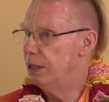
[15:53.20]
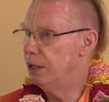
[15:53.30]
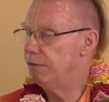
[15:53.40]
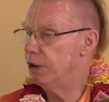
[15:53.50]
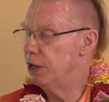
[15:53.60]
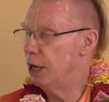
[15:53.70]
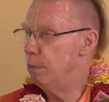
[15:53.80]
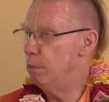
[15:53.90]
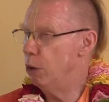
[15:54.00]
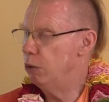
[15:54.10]
Different
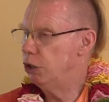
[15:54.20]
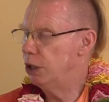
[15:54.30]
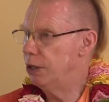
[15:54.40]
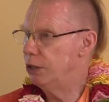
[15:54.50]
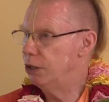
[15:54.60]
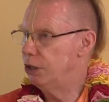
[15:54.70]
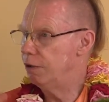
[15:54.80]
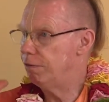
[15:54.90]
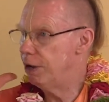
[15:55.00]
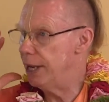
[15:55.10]
emotions,
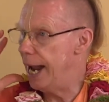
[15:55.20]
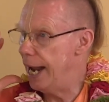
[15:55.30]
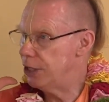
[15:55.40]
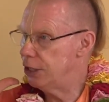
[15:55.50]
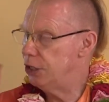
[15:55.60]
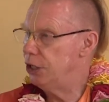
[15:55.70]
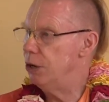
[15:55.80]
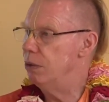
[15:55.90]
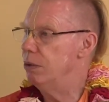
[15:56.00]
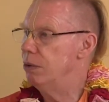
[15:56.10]
different
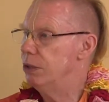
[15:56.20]
attitudes.